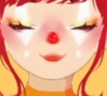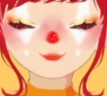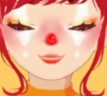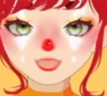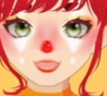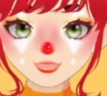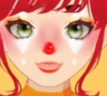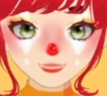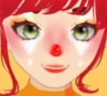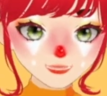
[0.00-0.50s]

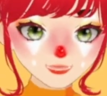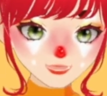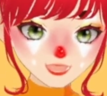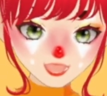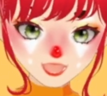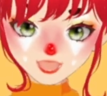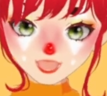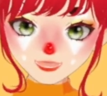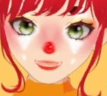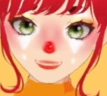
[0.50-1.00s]
Obviously
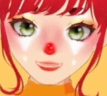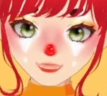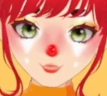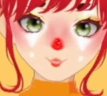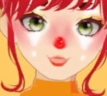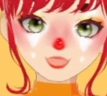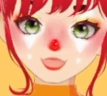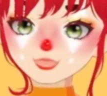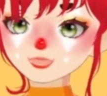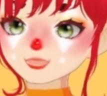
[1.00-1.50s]
I am
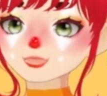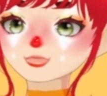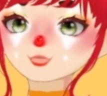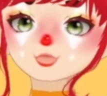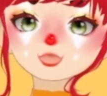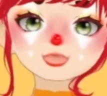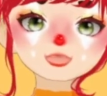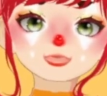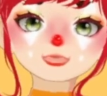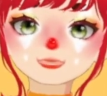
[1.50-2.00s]
doing
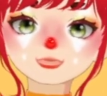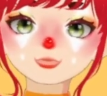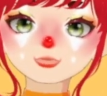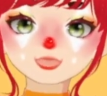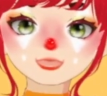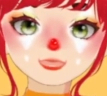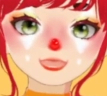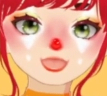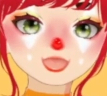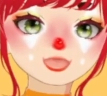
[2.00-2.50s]
VTube content
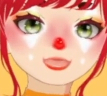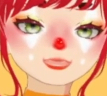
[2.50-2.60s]
right now.